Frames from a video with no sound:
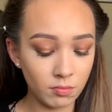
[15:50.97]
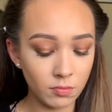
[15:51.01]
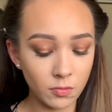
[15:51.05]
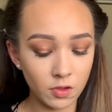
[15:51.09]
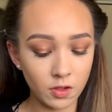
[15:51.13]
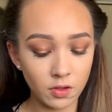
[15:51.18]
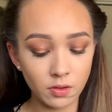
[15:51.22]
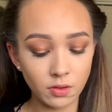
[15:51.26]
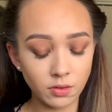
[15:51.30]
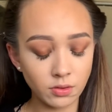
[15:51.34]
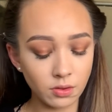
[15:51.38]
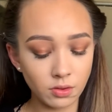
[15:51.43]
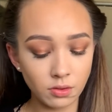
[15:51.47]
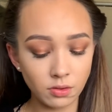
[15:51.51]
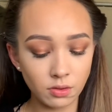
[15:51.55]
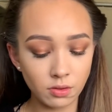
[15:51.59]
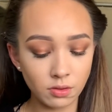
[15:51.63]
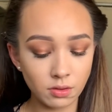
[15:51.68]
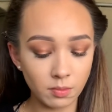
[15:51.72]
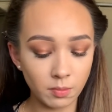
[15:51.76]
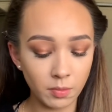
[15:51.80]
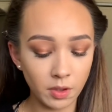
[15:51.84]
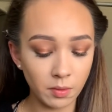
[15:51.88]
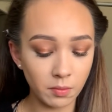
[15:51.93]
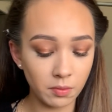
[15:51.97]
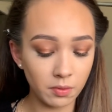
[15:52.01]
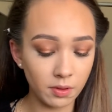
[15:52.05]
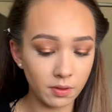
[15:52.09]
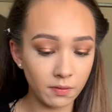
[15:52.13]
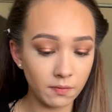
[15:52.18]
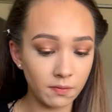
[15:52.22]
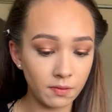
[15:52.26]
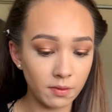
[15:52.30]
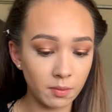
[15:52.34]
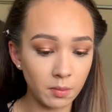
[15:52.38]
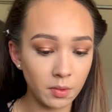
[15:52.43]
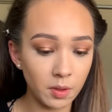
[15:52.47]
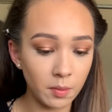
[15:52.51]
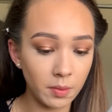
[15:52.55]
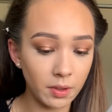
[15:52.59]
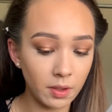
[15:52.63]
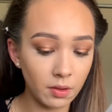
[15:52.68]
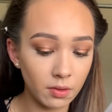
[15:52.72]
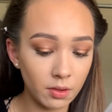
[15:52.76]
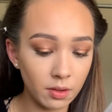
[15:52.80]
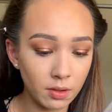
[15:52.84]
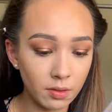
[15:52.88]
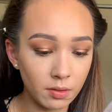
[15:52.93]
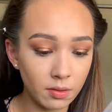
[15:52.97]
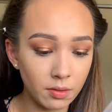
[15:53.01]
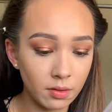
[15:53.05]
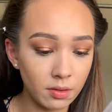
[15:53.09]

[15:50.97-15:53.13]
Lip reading: And this is just the Maybelline Fit Me powder.